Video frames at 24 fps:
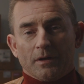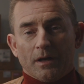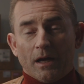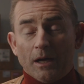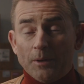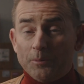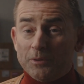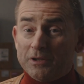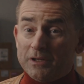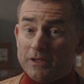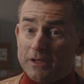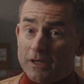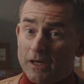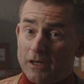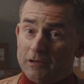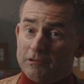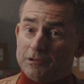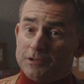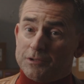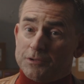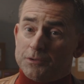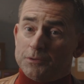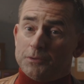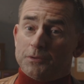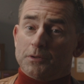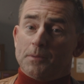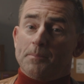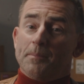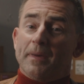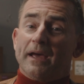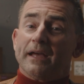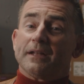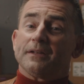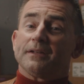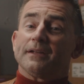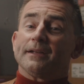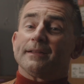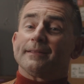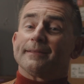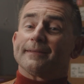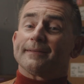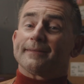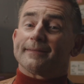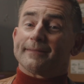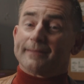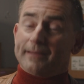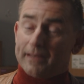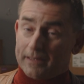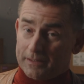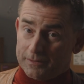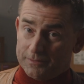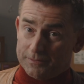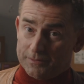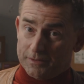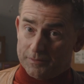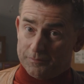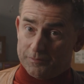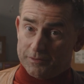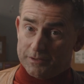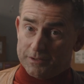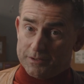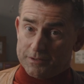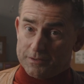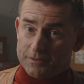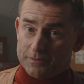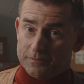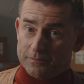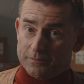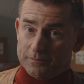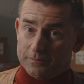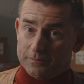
I would encourage you to mandate the second definition.